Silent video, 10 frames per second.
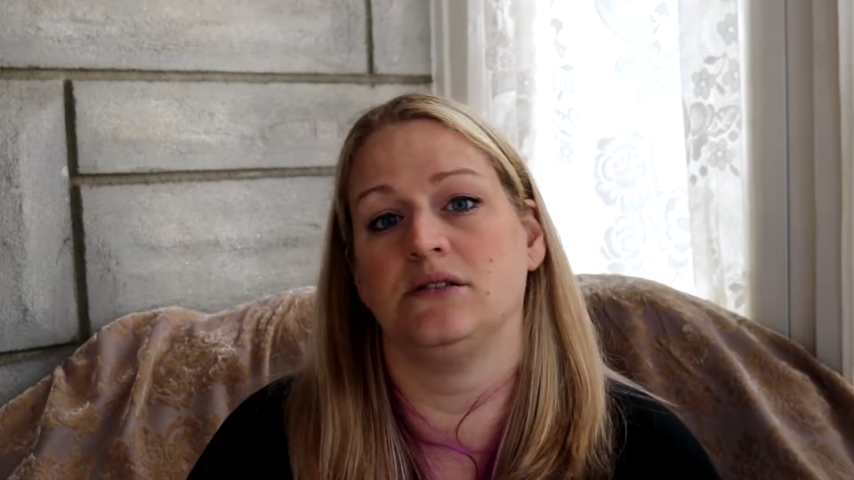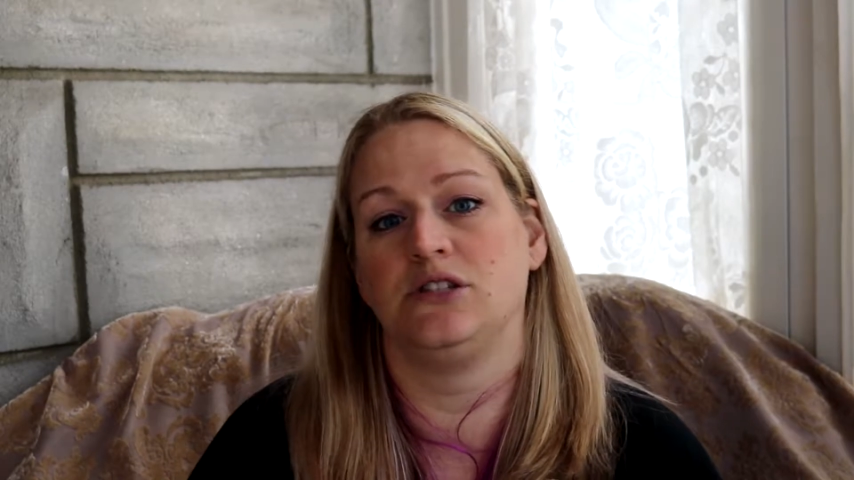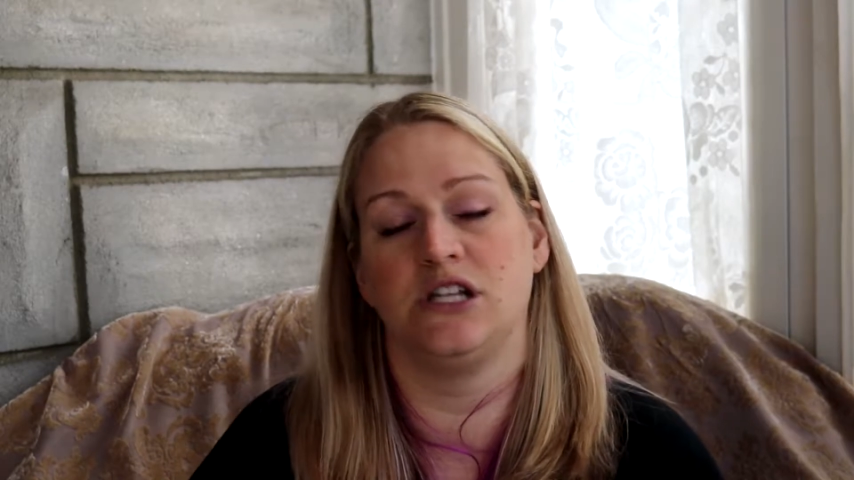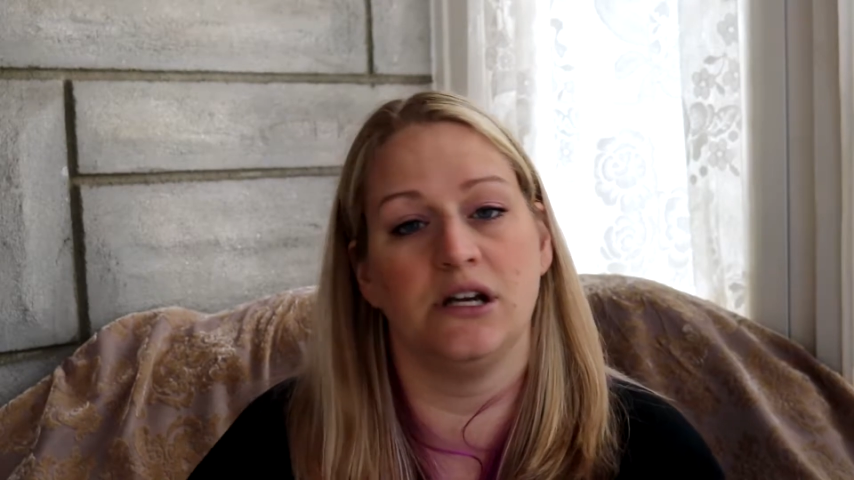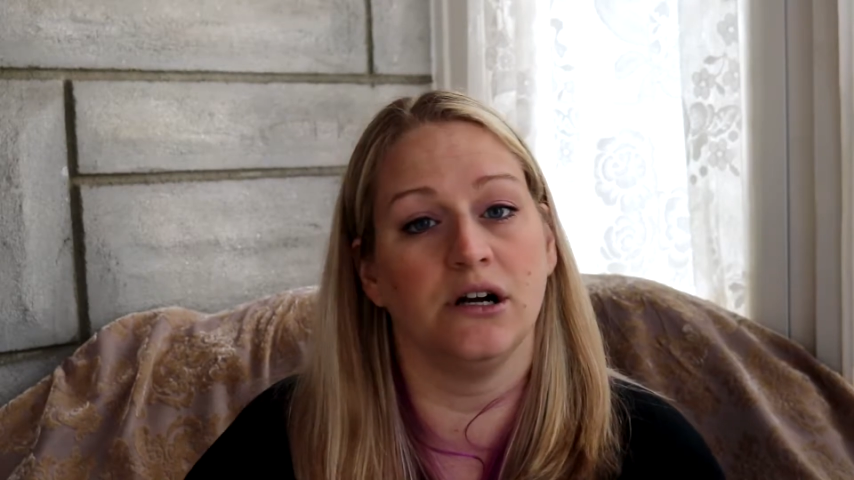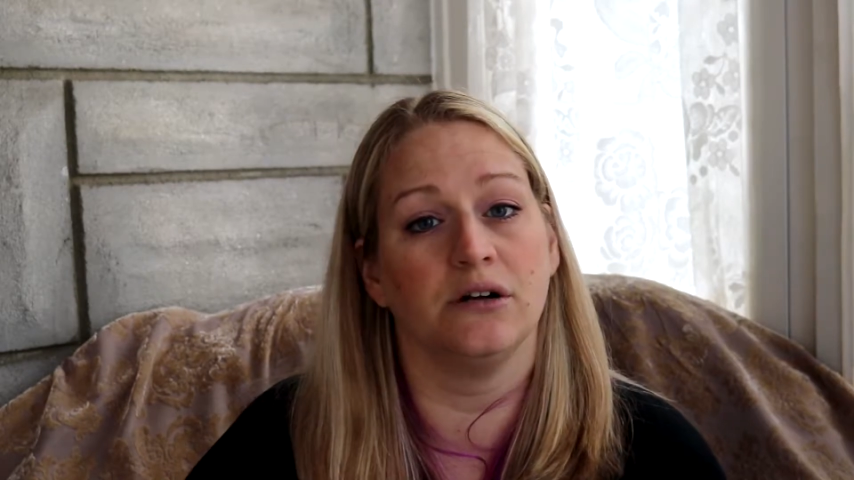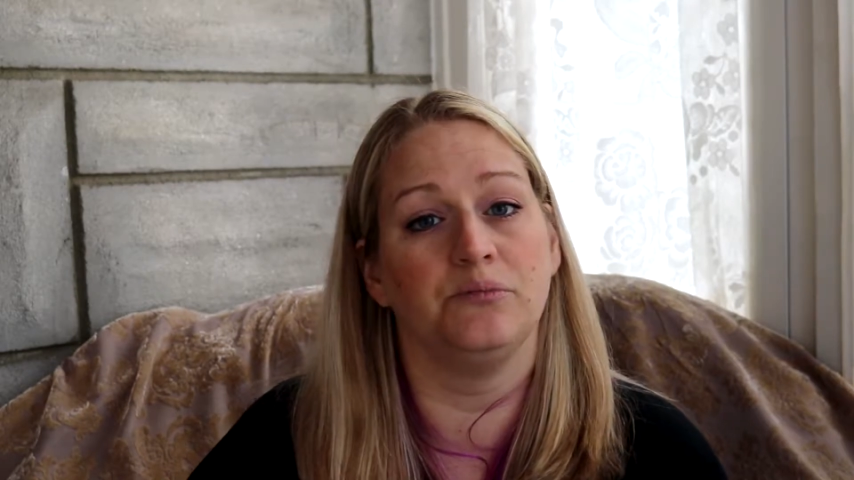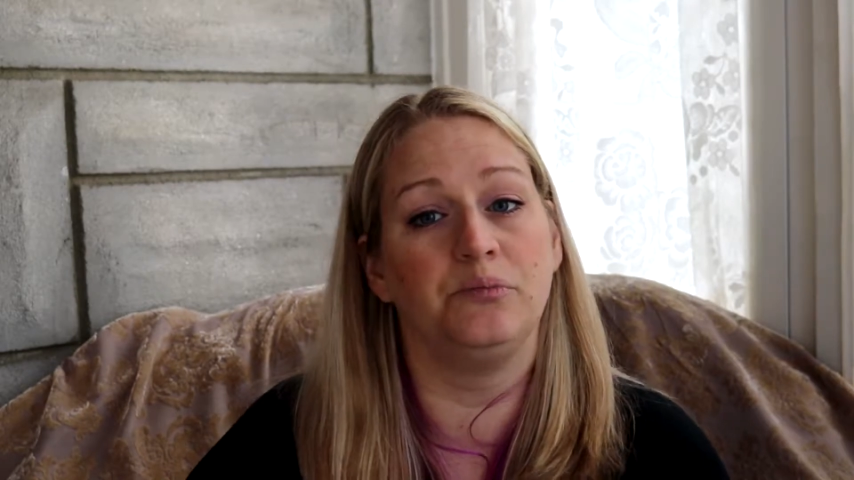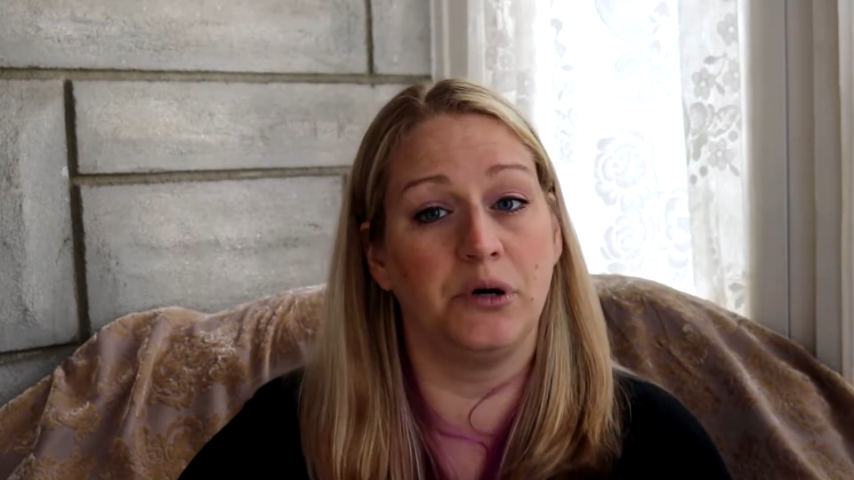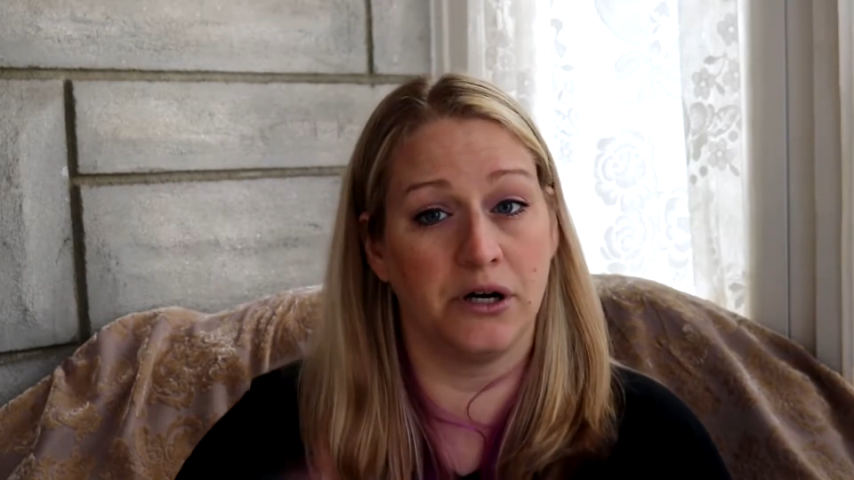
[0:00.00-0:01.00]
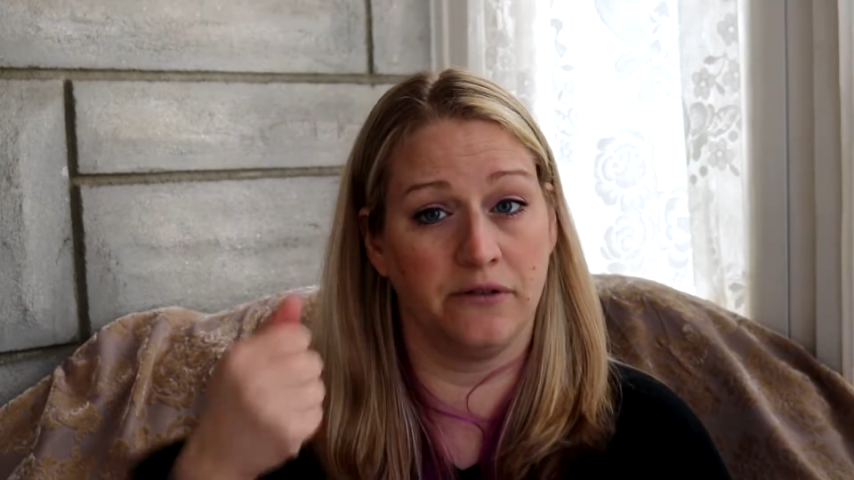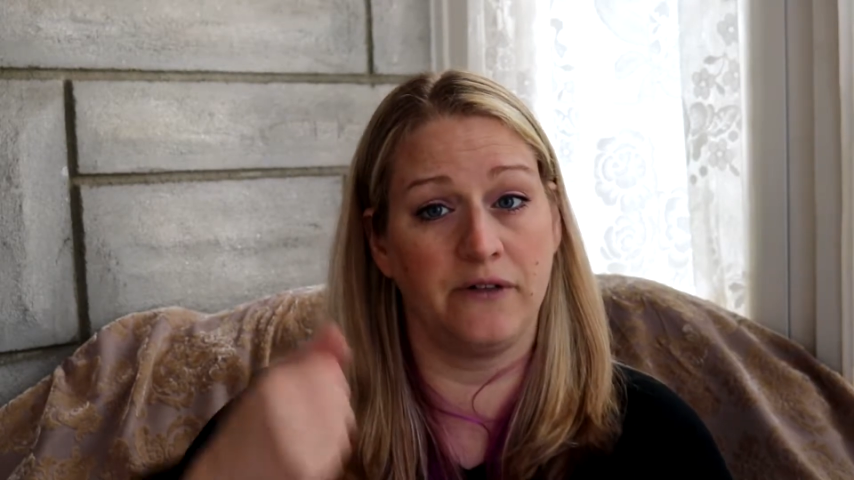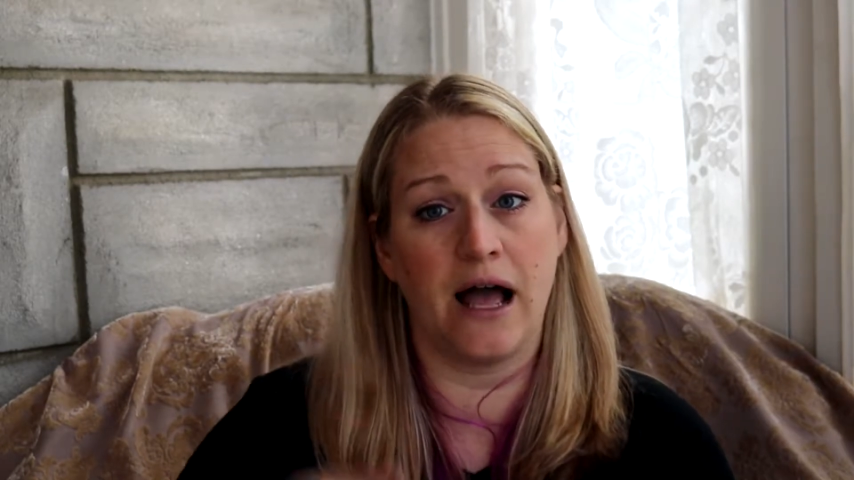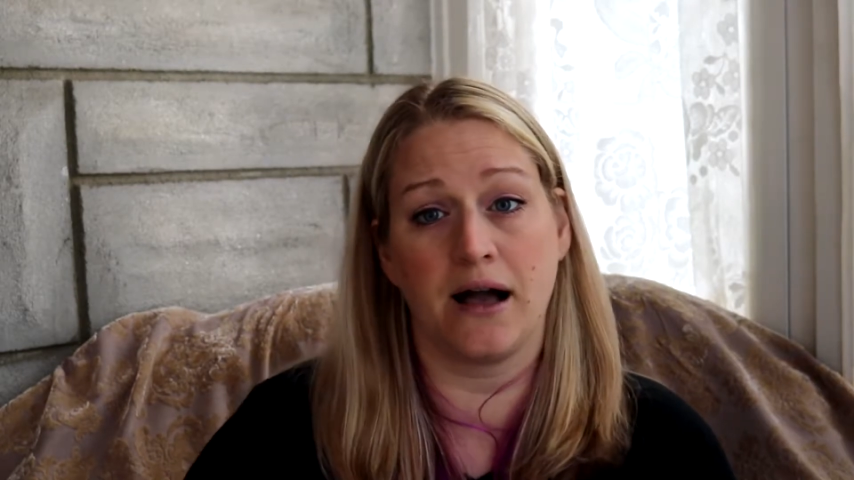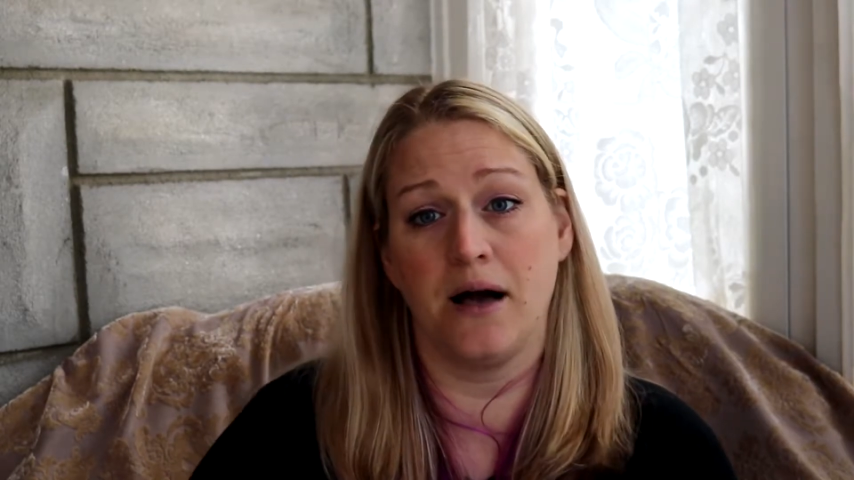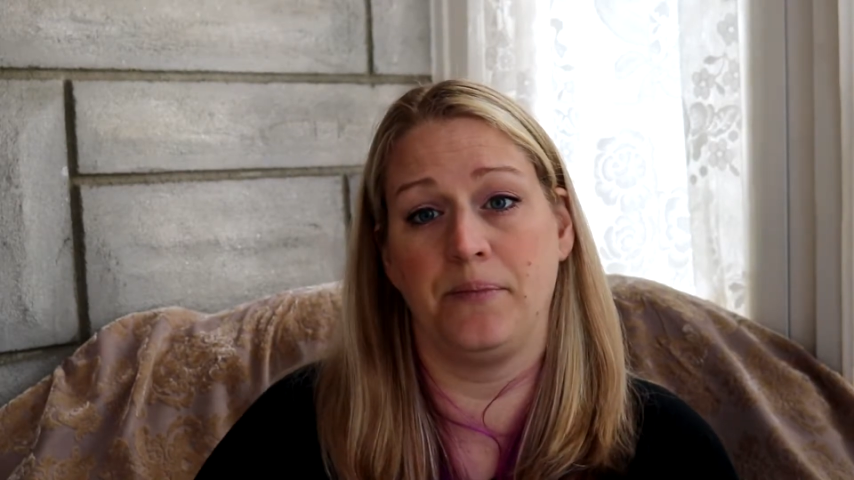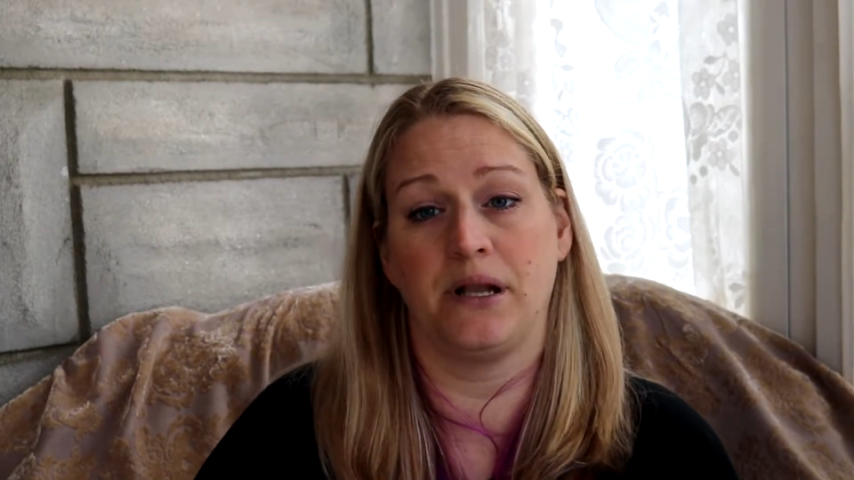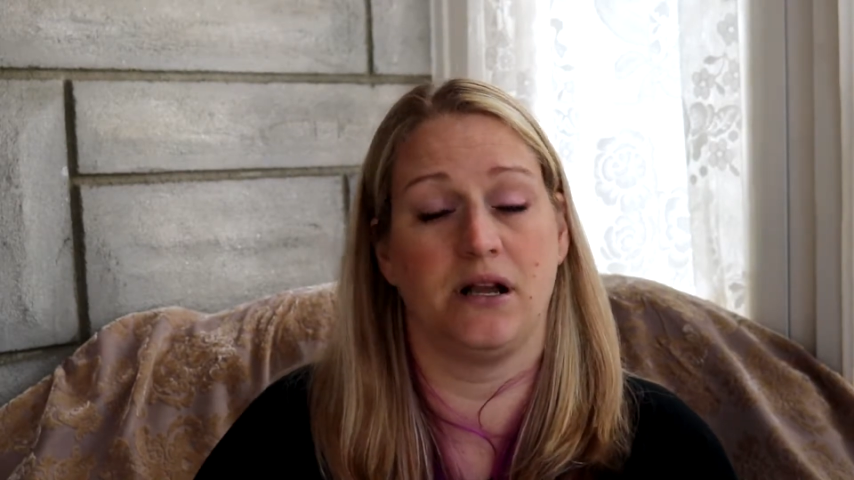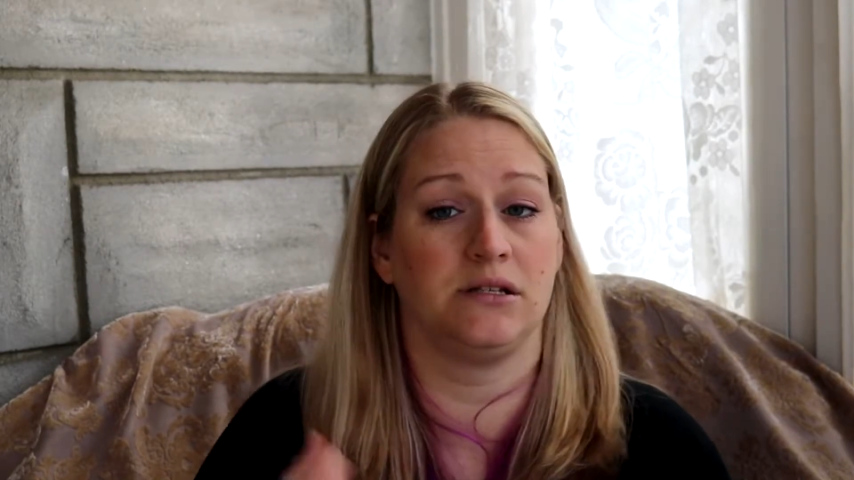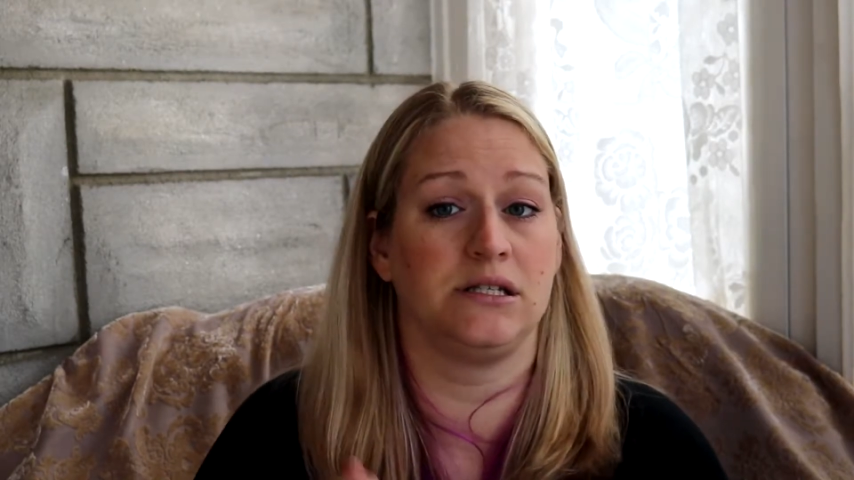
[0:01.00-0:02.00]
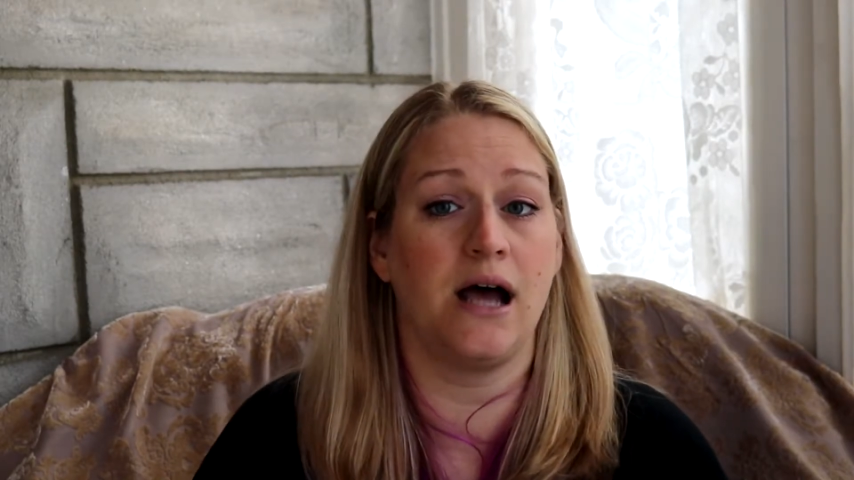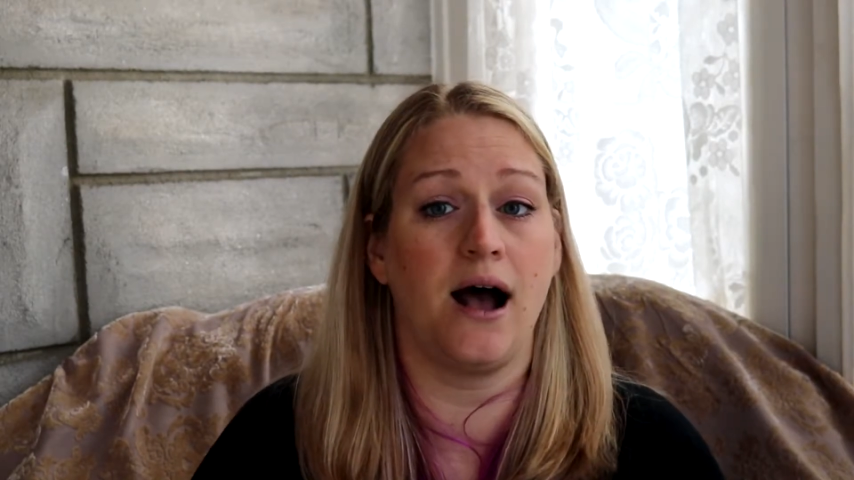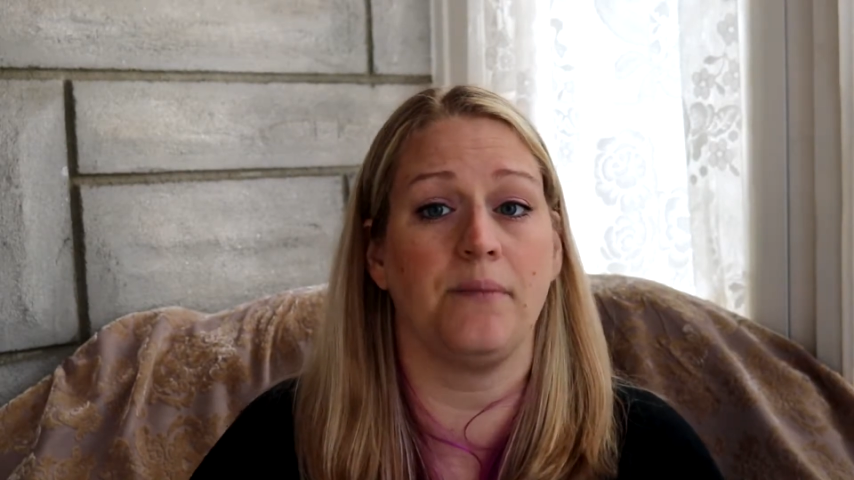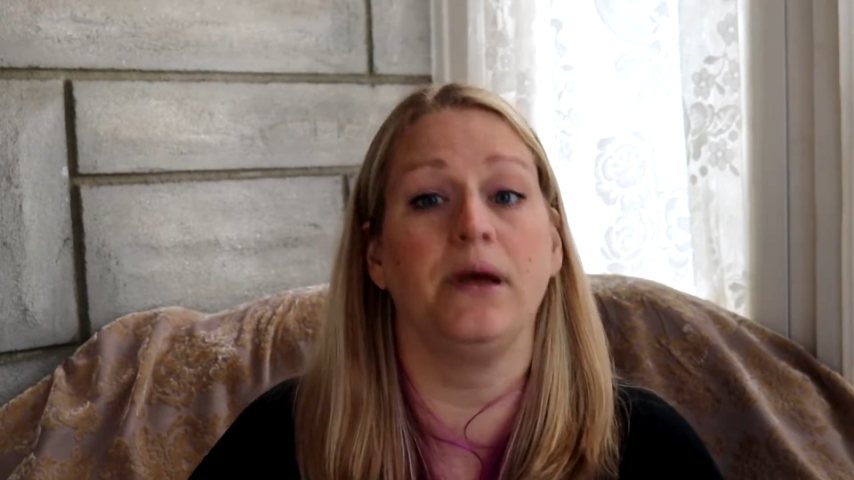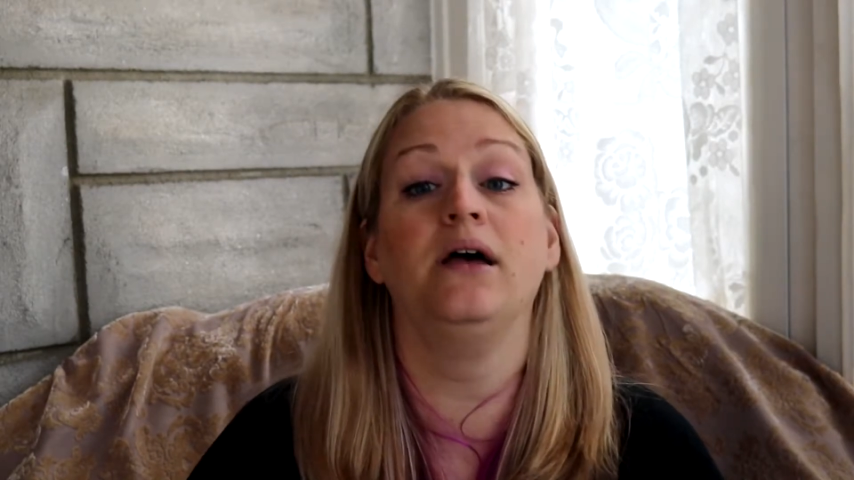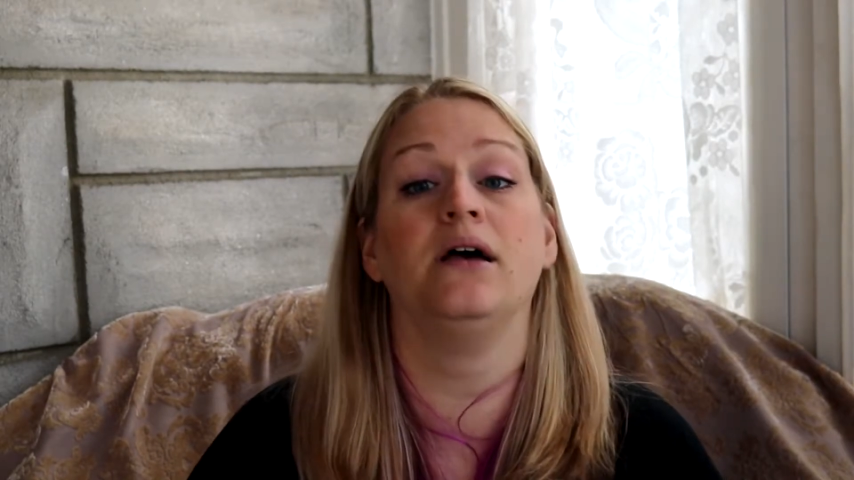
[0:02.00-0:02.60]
see her put her flag up and yell, "Stop,"